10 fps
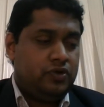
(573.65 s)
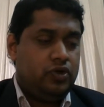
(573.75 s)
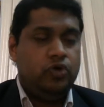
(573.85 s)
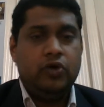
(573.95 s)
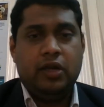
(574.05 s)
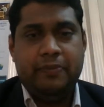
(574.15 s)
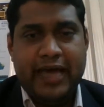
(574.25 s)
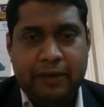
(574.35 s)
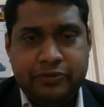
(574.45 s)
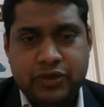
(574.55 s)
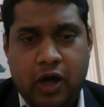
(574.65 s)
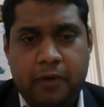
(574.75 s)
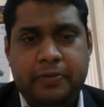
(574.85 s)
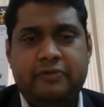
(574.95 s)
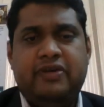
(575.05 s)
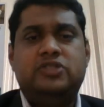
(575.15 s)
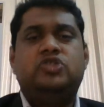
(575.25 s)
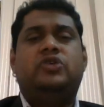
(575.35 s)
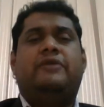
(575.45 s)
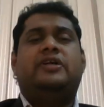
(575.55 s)
you will be absorbed when
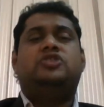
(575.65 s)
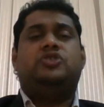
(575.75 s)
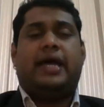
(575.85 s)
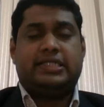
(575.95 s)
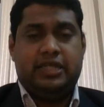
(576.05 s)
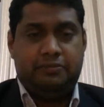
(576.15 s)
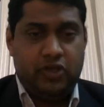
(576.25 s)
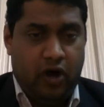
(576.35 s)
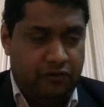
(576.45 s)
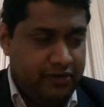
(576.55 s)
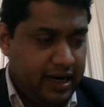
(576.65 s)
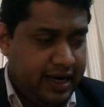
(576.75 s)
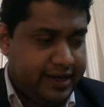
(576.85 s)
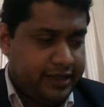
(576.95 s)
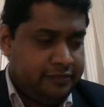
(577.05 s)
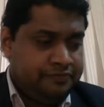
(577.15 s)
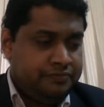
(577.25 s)
you once you accept the offer letter.